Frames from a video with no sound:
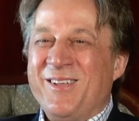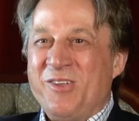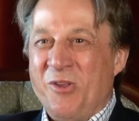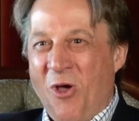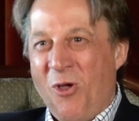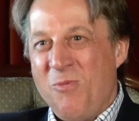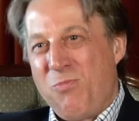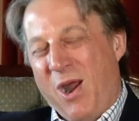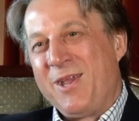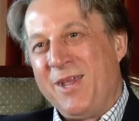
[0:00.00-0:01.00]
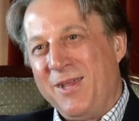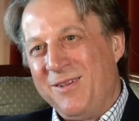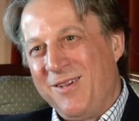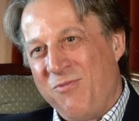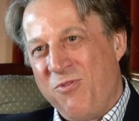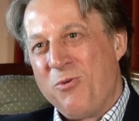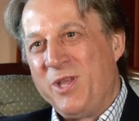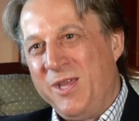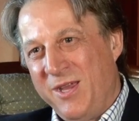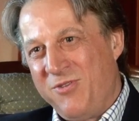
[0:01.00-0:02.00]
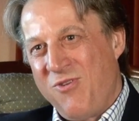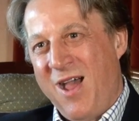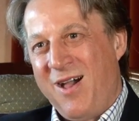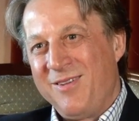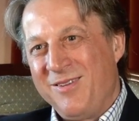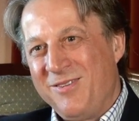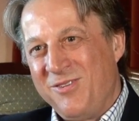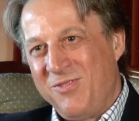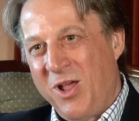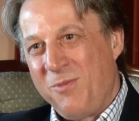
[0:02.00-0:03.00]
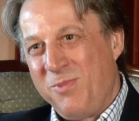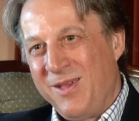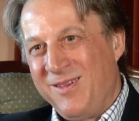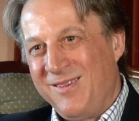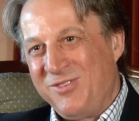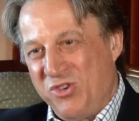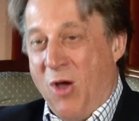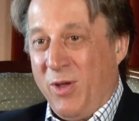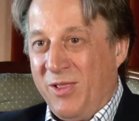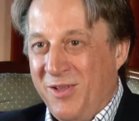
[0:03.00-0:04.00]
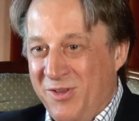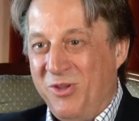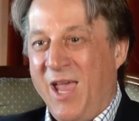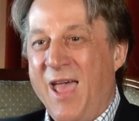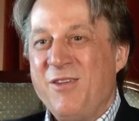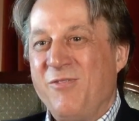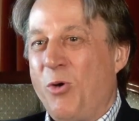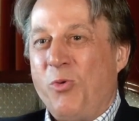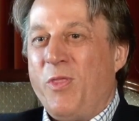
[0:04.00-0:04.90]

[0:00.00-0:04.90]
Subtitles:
breaking a 40-year drought and showing that you can develop?